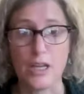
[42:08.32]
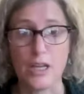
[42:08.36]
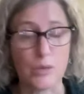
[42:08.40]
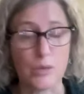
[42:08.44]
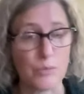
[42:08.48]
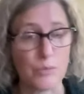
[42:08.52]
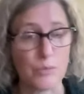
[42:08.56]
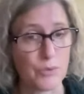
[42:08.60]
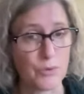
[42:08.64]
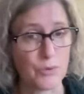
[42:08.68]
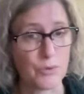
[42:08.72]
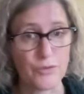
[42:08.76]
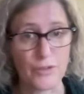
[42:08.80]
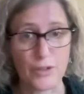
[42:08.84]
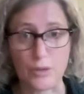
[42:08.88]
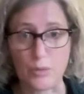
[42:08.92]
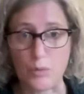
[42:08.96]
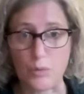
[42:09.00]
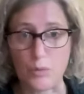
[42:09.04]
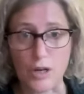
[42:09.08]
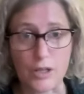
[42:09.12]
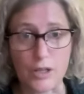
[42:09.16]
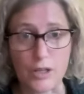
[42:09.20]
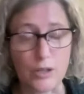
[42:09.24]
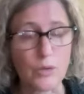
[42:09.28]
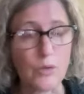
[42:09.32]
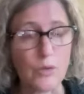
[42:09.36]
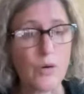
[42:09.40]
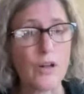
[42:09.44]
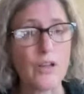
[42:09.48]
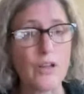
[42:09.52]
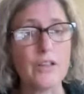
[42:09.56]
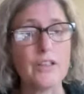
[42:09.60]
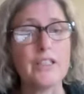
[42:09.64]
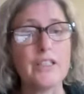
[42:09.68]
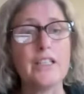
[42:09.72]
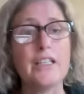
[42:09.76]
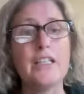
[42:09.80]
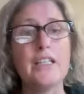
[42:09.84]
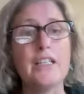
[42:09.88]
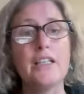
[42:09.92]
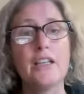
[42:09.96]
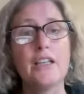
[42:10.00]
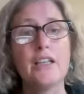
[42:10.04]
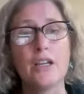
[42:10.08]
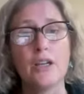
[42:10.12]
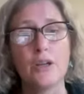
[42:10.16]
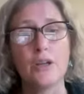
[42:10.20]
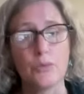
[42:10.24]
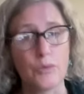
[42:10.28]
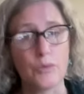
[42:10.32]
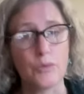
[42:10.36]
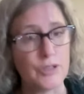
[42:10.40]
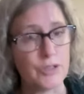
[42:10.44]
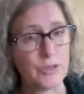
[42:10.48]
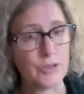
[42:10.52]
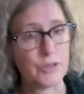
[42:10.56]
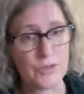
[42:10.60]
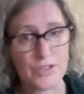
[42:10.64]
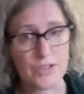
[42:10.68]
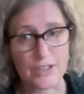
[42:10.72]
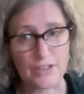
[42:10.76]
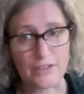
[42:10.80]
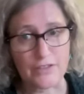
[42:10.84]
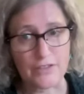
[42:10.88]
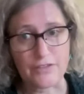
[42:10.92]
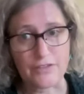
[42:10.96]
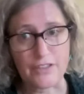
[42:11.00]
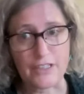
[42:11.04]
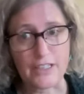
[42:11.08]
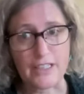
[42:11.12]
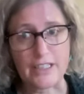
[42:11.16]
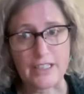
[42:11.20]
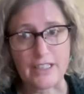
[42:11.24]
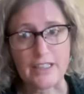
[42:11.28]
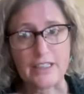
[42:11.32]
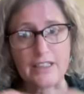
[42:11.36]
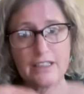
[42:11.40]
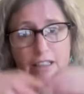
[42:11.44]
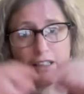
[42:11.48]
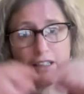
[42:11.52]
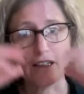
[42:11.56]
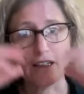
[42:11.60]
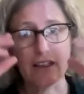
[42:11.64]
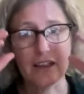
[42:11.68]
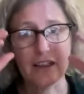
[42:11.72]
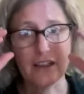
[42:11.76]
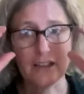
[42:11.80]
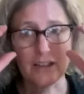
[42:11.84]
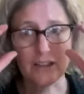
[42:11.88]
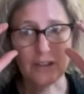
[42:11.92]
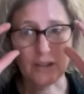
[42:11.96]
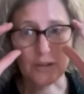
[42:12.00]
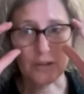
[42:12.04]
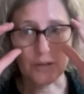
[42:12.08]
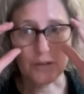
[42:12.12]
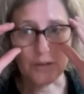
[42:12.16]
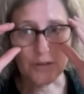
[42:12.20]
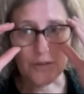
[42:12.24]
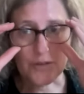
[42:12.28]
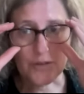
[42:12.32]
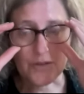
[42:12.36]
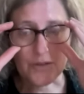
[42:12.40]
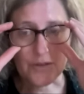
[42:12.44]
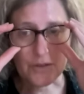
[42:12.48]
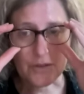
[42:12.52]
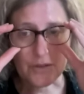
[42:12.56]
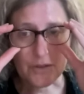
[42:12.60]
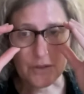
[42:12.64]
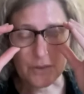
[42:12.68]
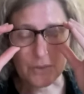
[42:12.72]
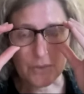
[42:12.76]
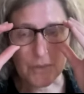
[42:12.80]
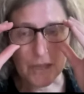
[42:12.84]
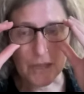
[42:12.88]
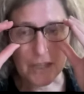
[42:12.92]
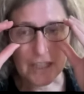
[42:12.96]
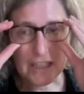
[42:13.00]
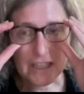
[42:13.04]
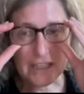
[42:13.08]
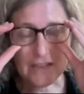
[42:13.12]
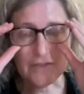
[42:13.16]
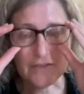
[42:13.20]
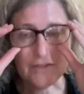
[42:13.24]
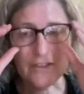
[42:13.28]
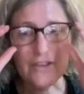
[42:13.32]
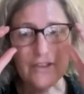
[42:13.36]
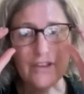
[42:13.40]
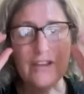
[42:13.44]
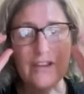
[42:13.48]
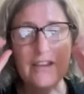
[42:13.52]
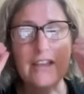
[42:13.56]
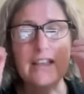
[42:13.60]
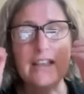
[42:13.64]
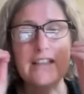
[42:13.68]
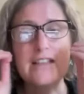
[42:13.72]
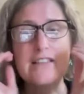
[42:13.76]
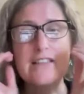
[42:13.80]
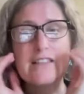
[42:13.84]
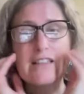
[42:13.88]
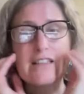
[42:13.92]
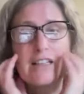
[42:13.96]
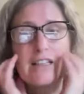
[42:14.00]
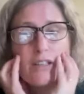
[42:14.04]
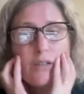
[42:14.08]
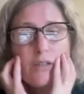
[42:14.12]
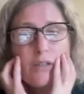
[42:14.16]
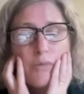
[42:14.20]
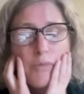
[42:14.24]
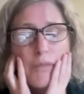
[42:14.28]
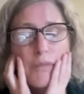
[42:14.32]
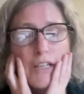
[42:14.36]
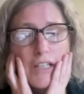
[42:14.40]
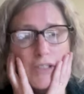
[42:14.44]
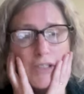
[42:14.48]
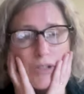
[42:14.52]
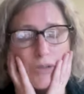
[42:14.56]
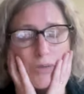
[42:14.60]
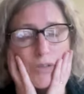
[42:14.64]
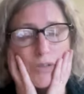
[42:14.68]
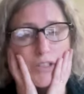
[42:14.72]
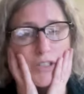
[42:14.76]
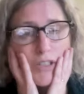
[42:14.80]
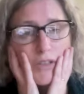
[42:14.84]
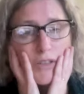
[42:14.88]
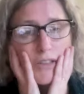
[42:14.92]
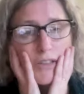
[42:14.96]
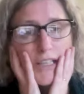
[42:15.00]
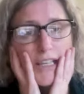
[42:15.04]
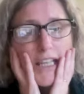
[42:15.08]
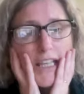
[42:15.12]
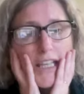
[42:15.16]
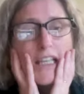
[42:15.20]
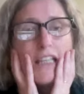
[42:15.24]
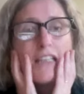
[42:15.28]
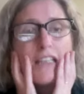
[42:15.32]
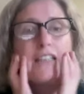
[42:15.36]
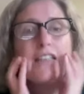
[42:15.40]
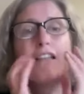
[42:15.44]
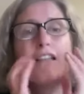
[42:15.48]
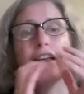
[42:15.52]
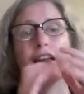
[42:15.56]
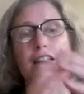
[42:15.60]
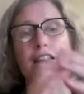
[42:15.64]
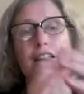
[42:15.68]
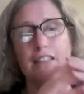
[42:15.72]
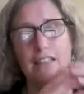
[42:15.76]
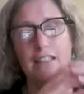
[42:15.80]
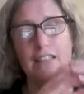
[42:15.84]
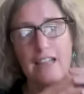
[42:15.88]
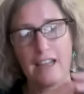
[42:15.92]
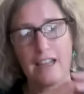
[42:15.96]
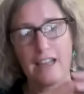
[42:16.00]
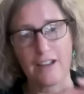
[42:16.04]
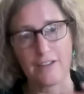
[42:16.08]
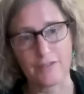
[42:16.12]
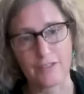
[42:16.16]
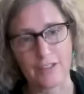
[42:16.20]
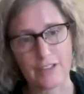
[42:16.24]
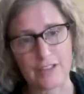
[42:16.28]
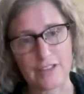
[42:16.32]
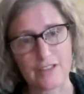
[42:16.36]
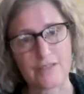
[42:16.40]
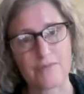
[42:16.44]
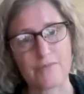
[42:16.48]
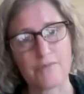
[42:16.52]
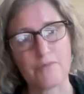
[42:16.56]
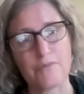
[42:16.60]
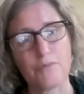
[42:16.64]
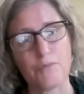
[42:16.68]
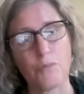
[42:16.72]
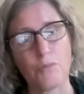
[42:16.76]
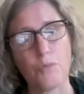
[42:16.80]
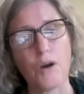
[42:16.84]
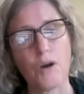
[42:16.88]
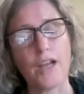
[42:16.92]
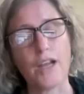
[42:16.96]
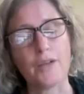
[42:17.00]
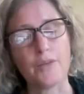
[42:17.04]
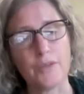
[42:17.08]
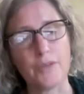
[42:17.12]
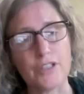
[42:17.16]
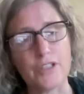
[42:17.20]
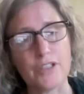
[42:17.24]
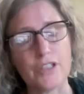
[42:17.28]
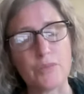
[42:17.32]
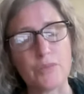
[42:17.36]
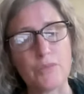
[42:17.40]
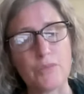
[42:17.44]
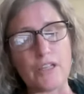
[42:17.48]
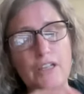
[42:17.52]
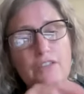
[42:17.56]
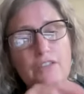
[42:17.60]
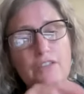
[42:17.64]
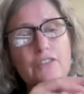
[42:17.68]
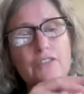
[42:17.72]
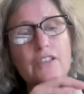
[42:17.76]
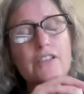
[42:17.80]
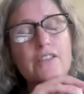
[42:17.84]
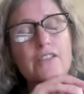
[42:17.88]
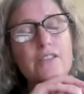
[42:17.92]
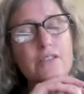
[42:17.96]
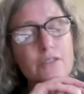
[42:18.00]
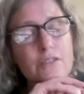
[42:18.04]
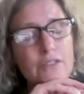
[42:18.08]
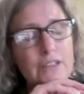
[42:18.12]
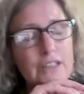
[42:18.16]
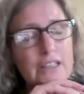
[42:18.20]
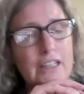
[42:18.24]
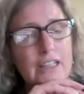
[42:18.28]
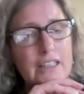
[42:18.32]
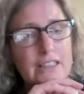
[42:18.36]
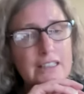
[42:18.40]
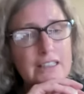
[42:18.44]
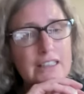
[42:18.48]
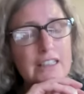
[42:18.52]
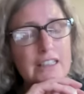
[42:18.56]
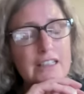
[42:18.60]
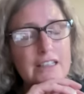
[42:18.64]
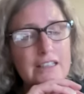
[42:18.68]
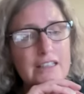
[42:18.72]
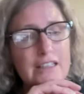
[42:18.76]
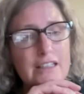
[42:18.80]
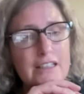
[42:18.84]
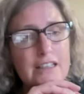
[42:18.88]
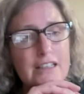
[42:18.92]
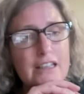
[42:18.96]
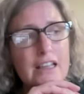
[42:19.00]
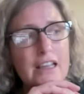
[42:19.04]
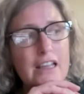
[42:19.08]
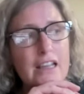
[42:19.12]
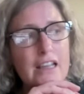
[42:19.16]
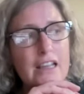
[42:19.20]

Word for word: improving water quality reducing flooding you know there's there's many different things that you might do on your land that have these wide reaching benefits so the idea is